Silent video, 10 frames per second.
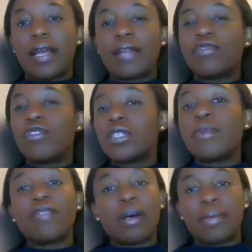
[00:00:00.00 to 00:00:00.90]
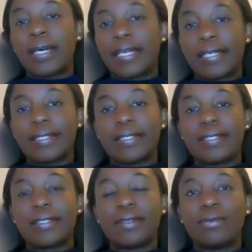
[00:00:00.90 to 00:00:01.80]
And for some of our
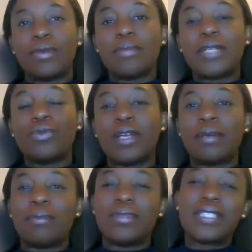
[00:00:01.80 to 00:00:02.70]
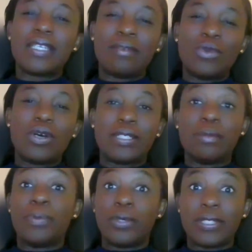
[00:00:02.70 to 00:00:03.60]
markets, women were seen more as
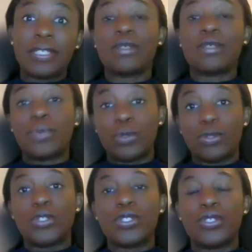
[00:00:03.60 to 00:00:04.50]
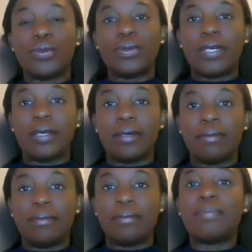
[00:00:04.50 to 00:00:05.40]
a burden as opposed to
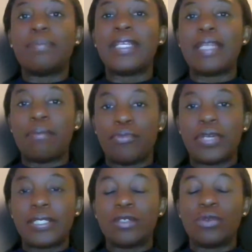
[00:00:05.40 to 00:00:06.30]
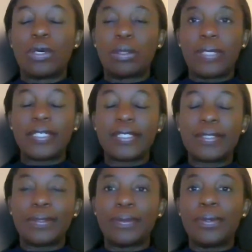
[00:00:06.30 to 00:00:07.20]
being embraced in the workplace.
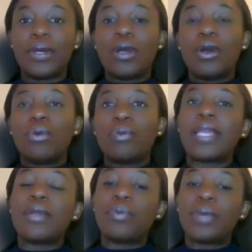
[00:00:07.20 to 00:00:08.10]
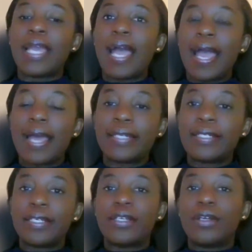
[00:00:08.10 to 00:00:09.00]
So we had
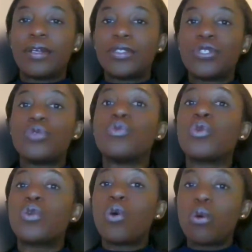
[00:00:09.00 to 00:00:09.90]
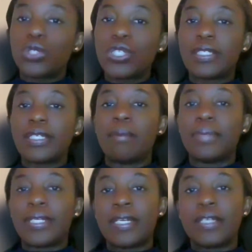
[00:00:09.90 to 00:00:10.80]
to coach these
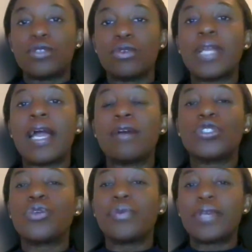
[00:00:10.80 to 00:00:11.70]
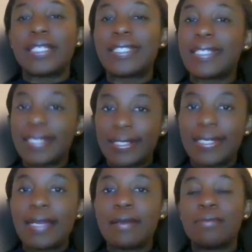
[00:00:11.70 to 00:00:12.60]
companies on how to create
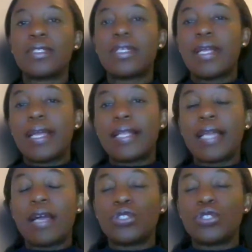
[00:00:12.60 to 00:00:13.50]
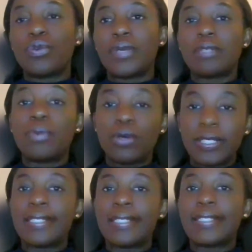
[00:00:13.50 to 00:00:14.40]
systems and how to create
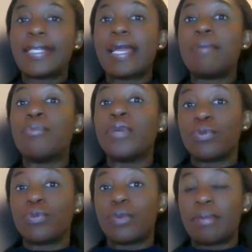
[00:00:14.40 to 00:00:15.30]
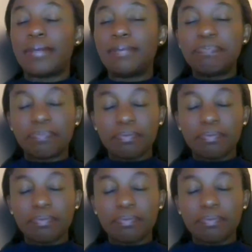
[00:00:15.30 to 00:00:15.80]
policies that embraced women.